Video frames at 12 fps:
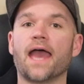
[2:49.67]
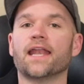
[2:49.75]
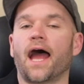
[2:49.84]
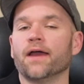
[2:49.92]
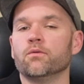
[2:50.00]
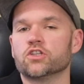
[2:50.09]

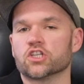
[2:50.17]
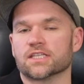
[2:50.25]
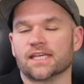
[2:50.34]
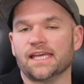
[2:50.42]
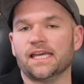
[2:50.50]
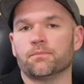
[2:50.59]
And I would
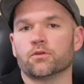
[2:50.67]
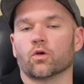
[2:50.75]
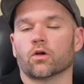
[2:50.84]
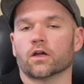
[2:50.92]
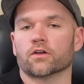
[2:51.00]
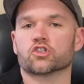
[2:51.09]
just keep
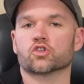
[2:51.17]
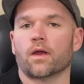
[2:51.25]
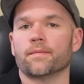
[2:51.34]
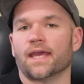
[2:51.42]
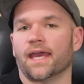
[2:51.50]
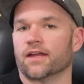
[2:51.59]
your
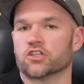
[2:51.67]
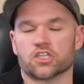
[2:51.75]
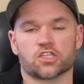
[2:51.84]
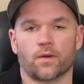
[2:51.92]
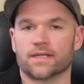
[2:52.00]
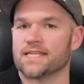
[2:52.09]
strumming hand
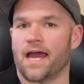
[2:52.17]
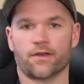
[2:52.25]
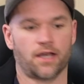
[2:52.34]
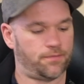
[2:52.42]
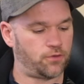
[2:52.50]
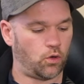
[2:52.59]
just going
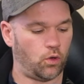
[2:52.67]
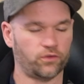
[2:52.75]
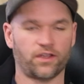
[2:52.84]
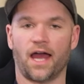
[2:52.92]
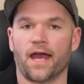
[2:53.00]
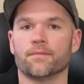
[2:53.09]
down and up the whole
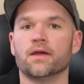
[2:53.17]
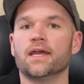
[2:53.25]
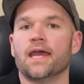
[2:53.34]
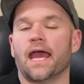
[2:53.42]
time,